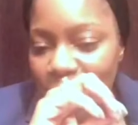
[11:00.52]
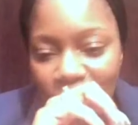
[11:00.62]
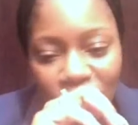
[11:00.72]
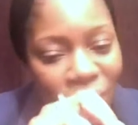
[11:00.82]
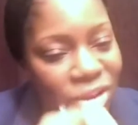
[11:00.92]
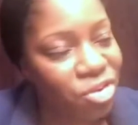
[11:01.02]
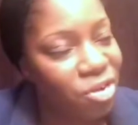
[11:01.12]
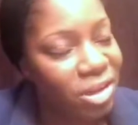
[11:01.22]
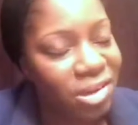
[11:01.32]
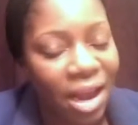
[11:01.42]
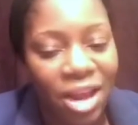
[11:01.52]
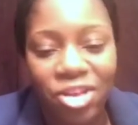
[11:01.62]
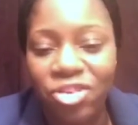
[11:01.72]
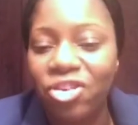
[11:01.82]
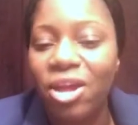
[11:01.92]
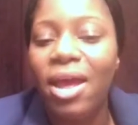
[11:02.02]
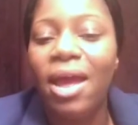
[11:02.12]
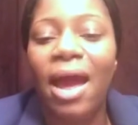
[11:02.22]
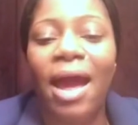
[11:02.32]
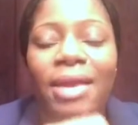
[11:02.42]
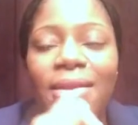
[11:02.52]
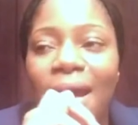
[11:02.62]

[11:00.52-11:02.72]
going through a challenge, and